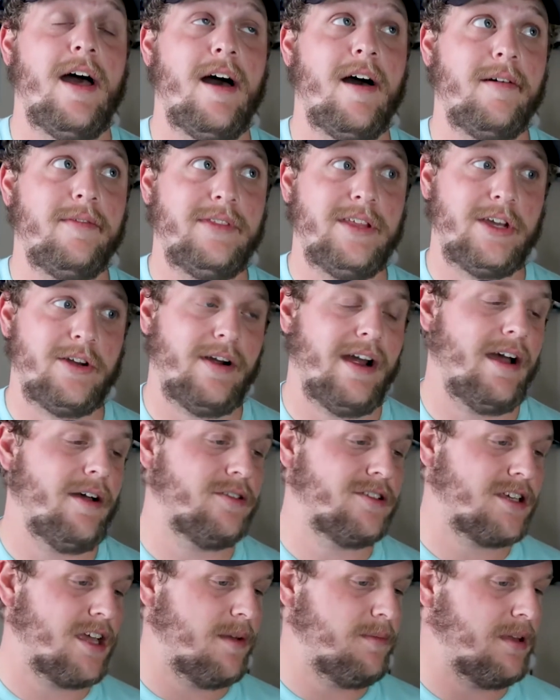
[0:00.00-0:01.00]
of the
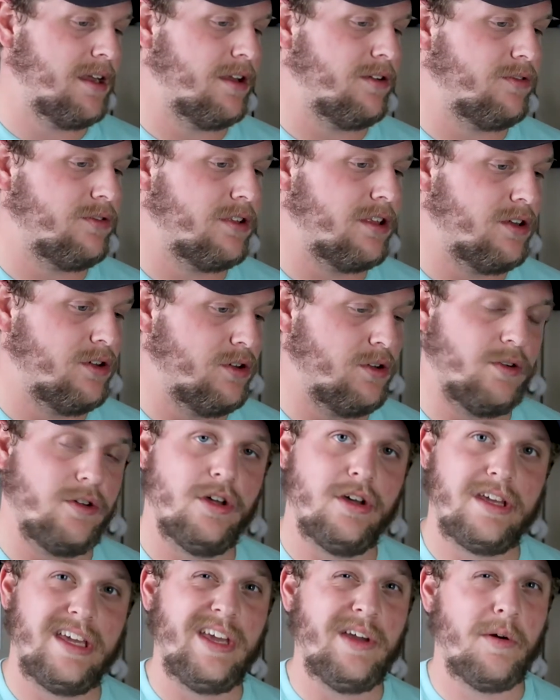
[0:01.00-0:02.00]
crowds coming in for the new
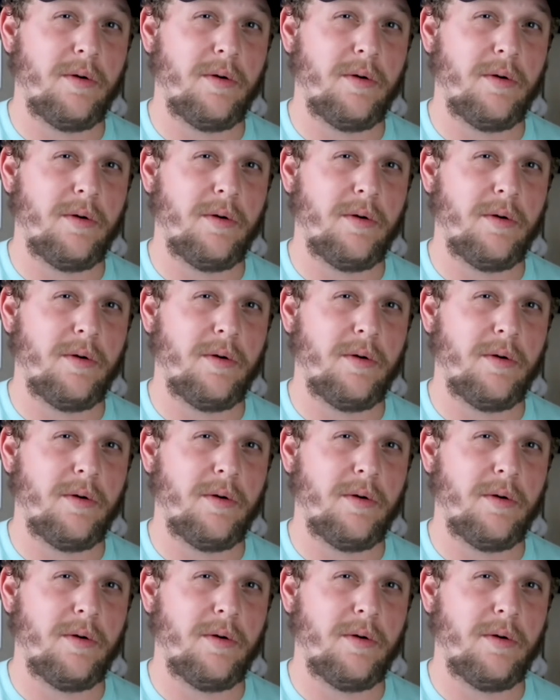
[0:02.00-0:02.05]
cookie,